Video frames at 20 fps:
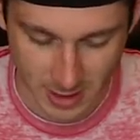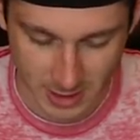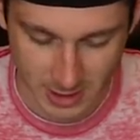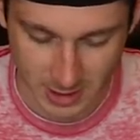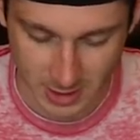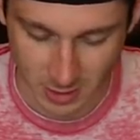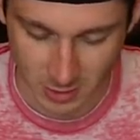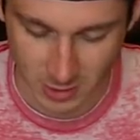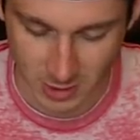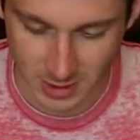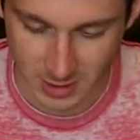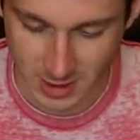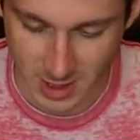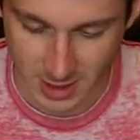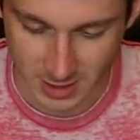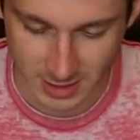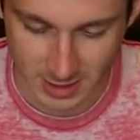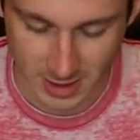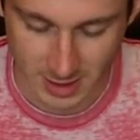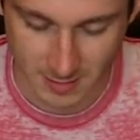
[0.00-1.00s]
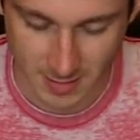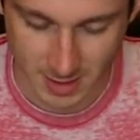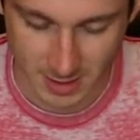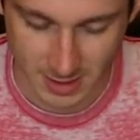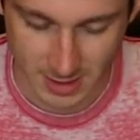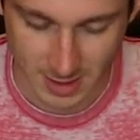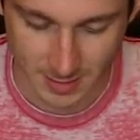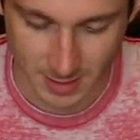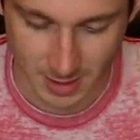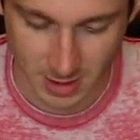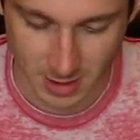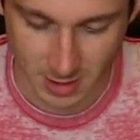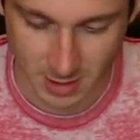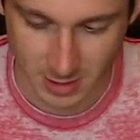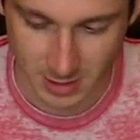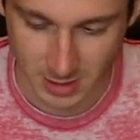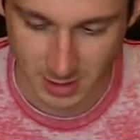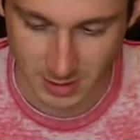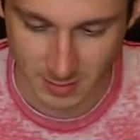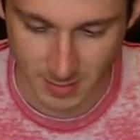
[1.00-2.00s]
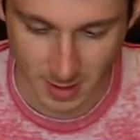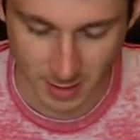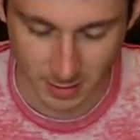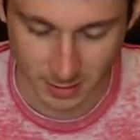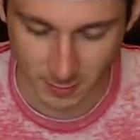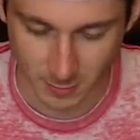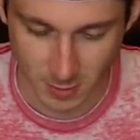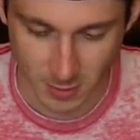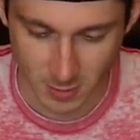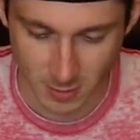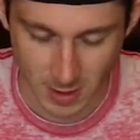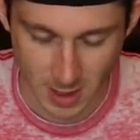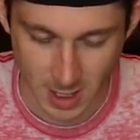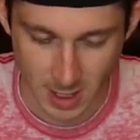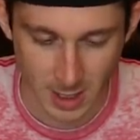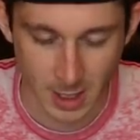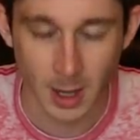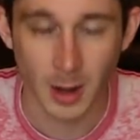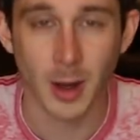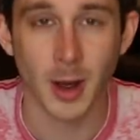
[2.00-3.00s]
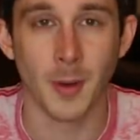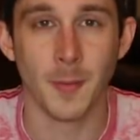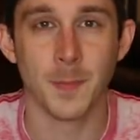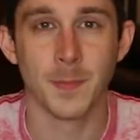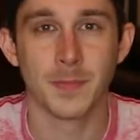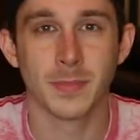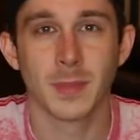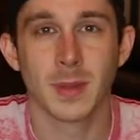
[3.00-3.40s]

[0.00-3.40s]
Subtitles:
That's so disgusting. My stomach hurts, my throat, I don't know.